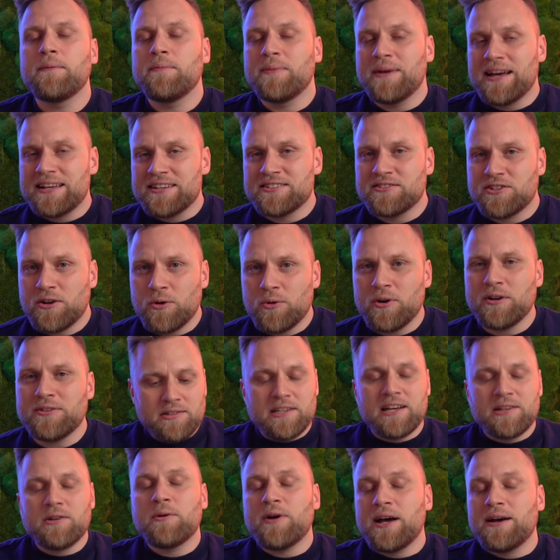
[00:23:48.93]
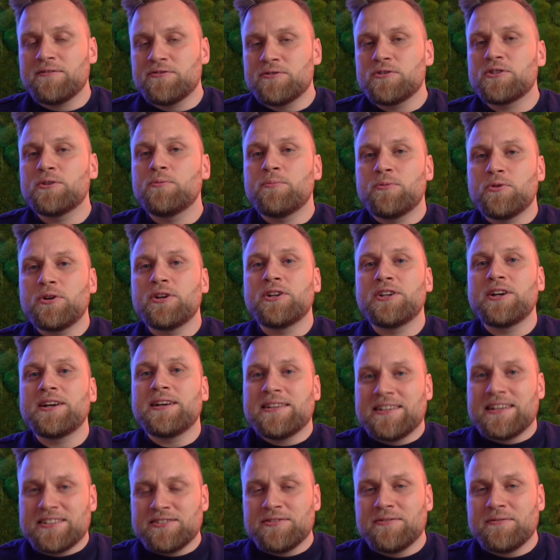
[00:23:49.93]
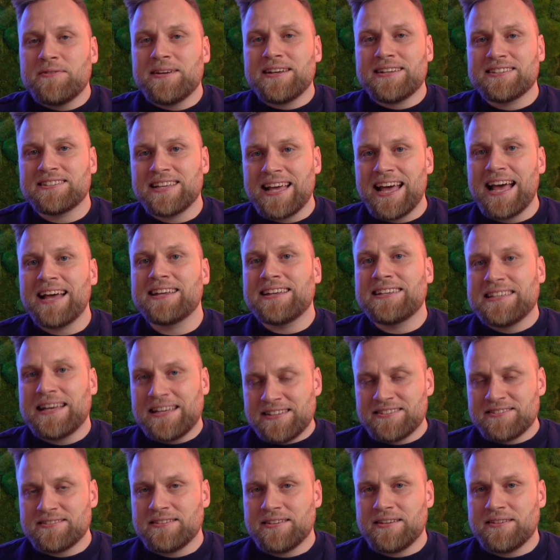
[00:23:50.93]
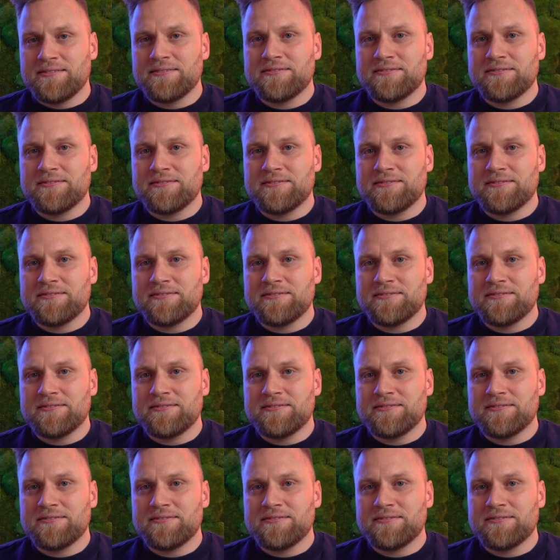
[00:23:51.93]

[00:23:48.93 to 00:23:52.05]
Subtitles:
and so on, then you have to depreciate these fixed assets.